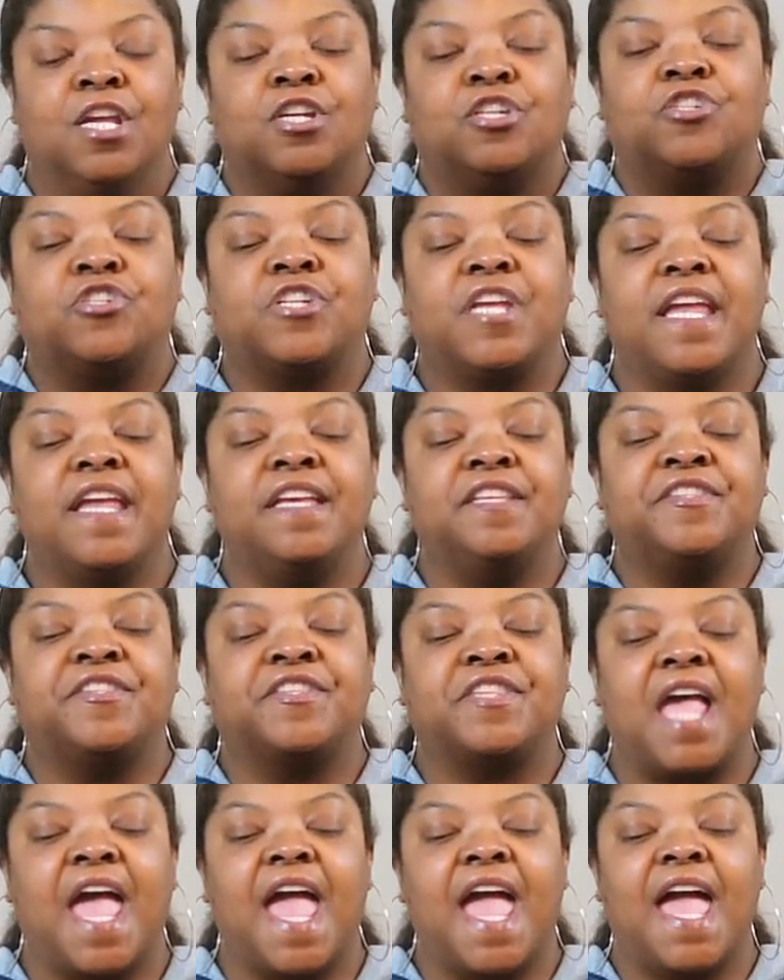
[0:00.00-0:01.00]
She
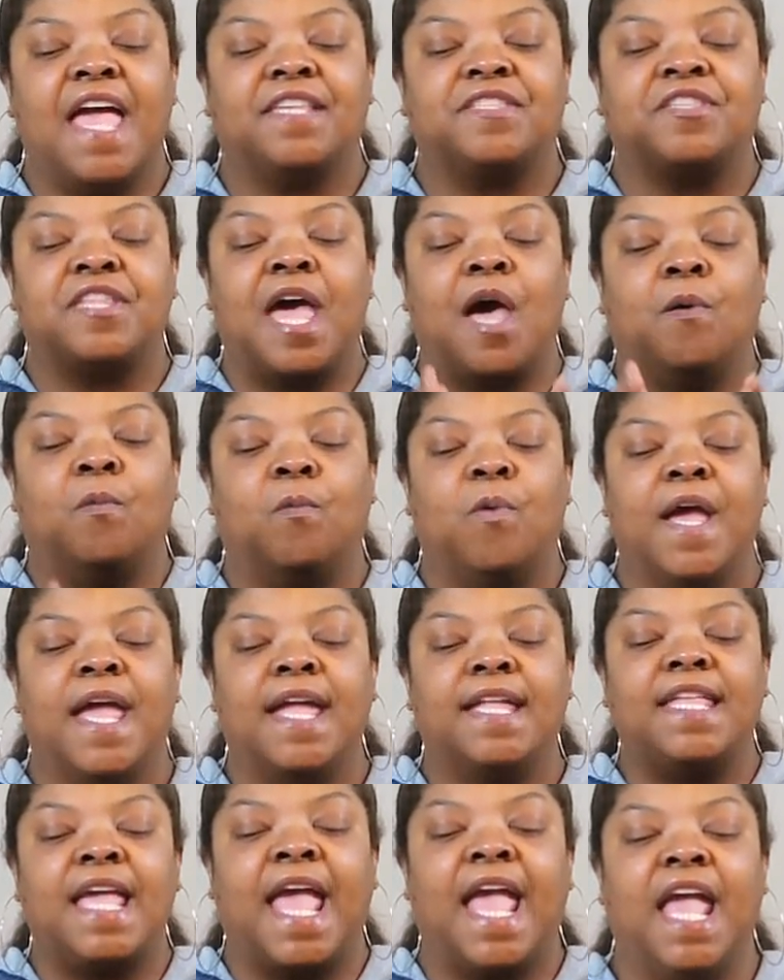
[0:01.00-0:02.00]
says that
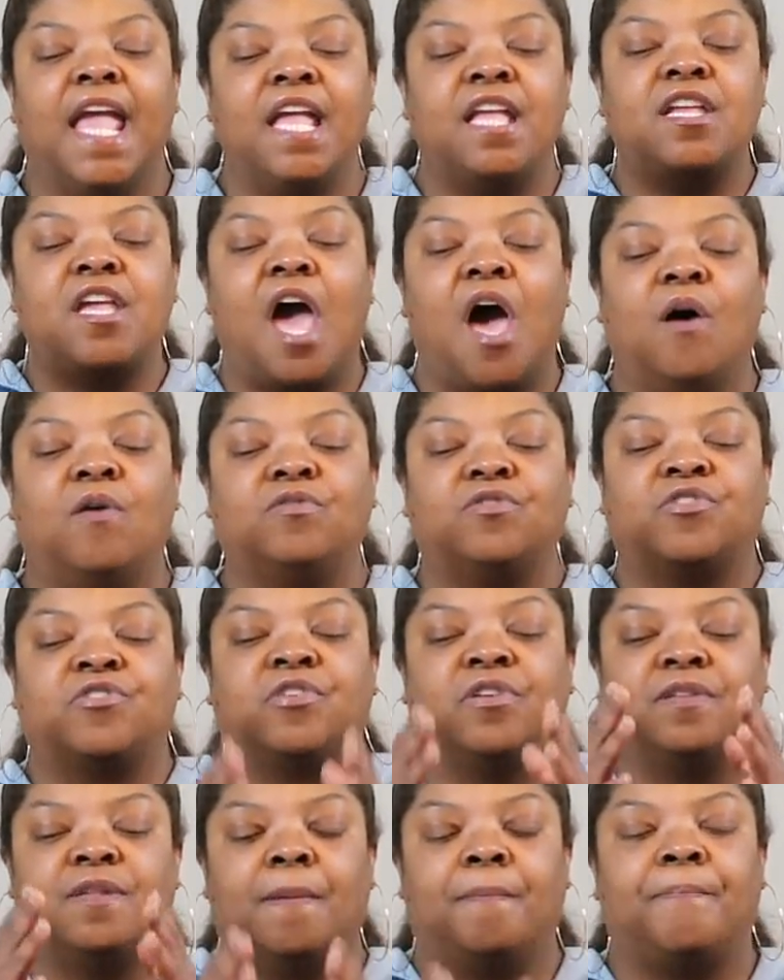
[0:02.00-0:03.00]
when he goes
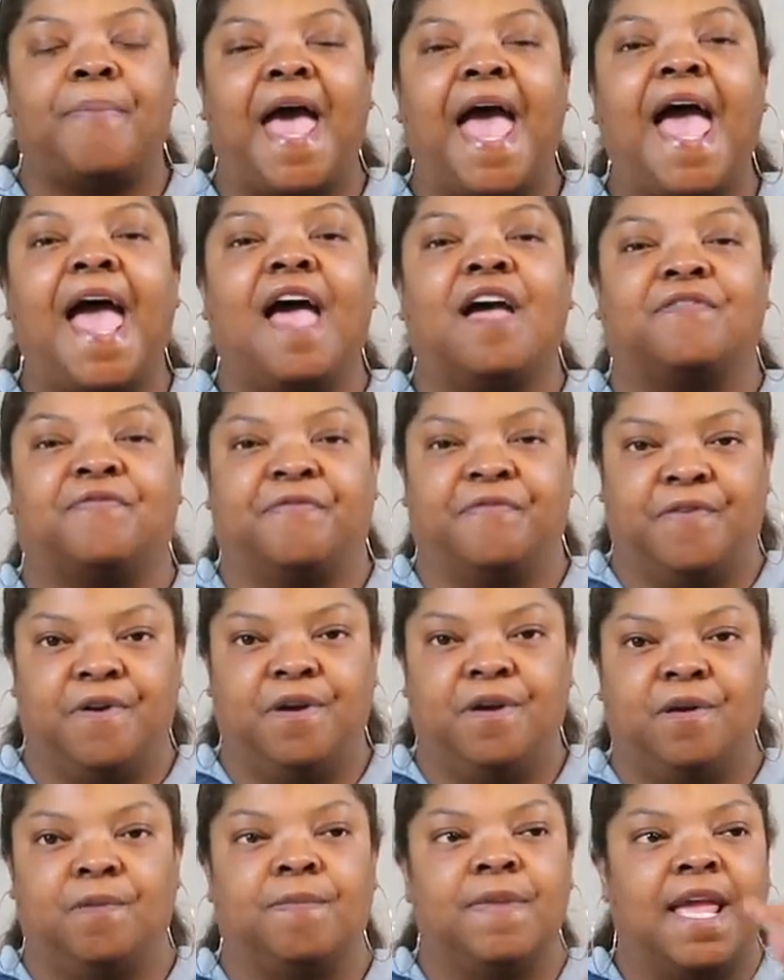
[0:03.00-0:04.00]
to the
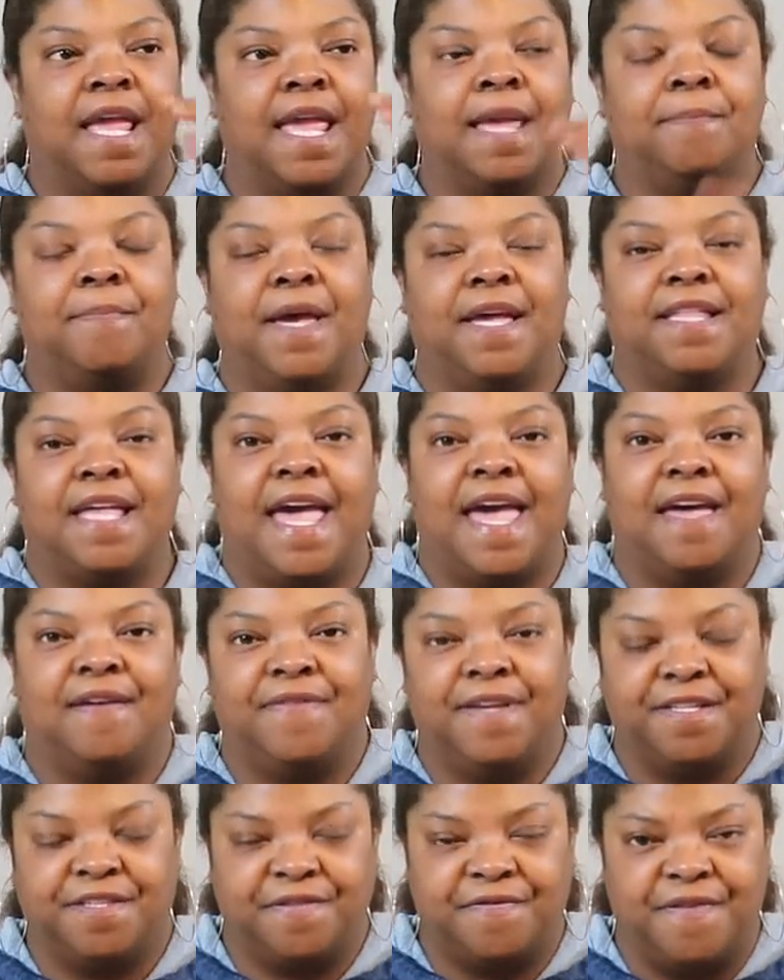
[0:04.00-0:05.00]
bathroom, he better
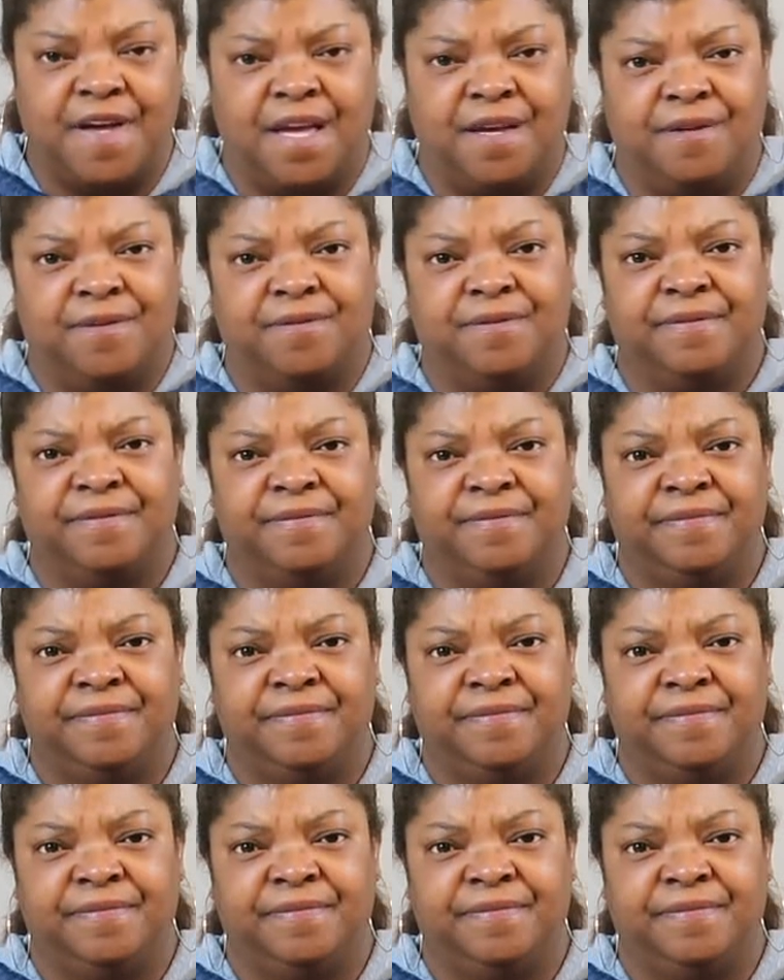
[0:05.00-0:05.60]
have his phone.